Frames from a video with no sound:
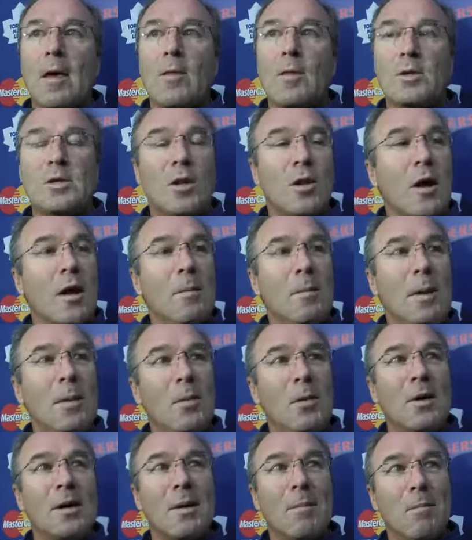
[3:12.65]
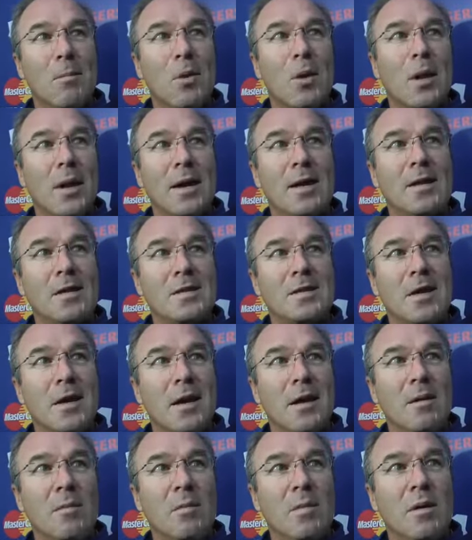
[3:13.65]
There's a lot of people that can play this
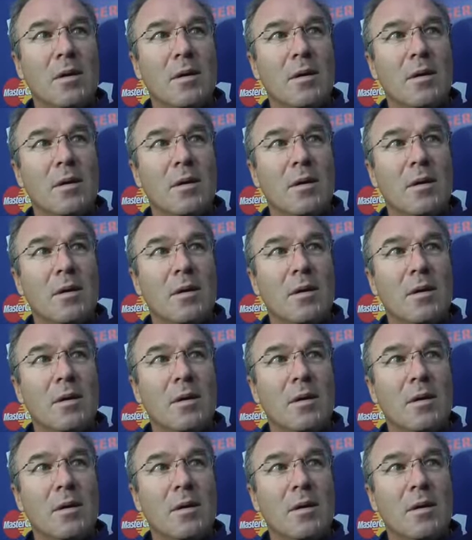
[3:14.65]
game